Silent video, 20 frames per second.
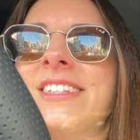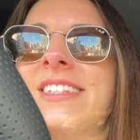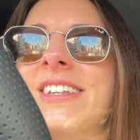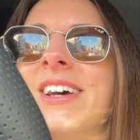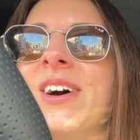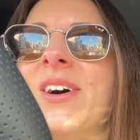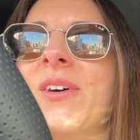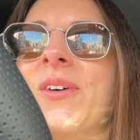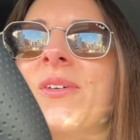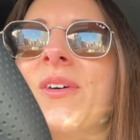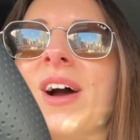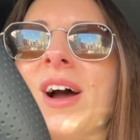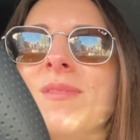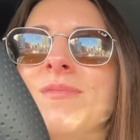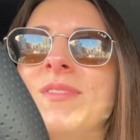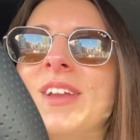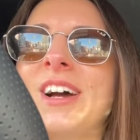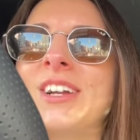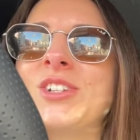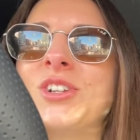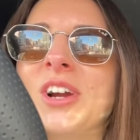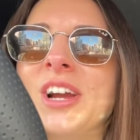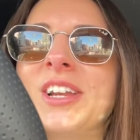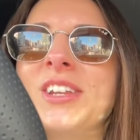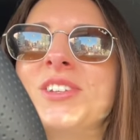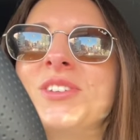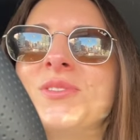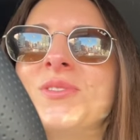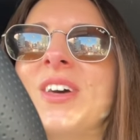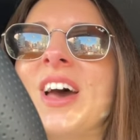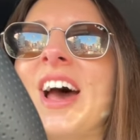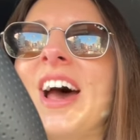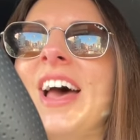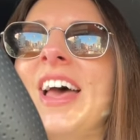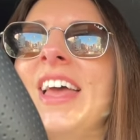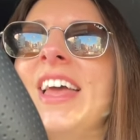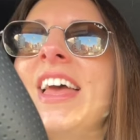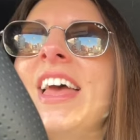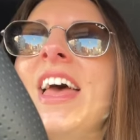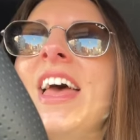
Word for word: So I'm not trying to do that.